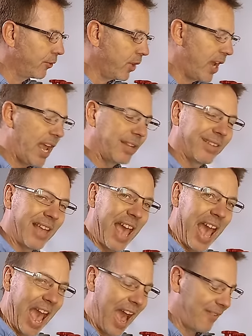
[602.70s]
3 8
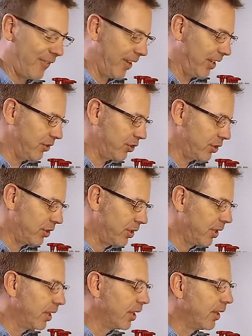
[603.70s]
half inch,
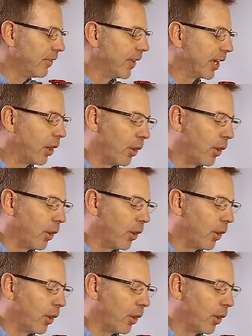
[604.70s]
then